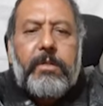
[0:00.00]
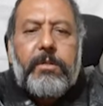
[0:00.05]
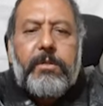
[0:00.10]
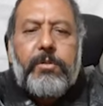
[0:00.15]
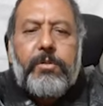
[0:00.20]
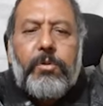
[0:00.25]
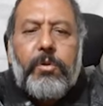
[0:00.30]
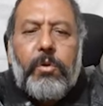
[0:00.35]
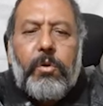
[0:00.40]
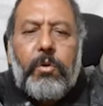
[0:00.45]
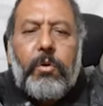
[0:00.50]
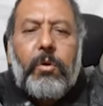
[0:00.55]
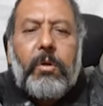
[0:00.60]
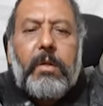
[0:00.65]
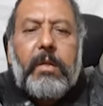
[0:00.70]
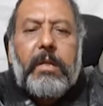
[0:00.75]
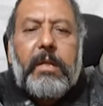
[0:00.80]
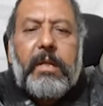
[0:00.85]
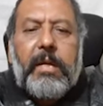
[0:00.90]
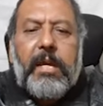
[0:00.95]
So,
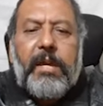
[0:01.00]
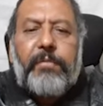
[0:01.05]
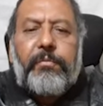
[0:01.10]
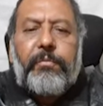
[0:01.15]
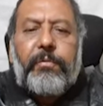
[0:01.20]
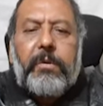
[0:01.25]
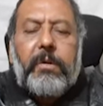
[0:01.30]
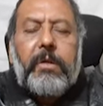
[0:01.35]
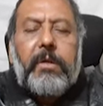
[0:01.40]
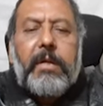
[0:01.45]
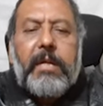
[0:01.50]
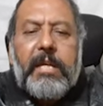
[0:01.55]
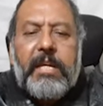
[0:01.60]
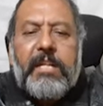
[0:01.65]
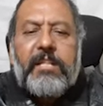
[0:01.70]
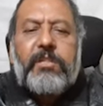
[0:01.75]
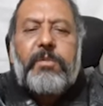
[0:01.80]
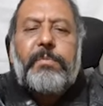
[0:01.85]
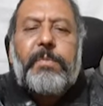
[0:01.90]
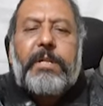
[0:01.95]
if
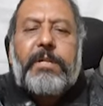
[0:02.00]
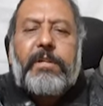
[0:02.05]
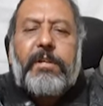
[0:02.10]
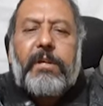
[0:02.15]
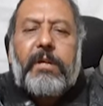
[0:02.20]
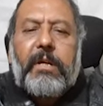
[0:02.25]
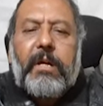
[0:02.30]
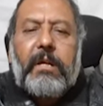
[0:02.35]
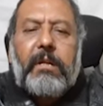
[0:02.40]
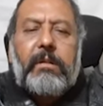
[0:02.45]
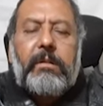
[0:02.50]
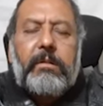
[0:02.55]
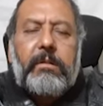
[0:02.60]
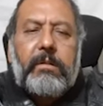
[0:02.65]
asymmetrical,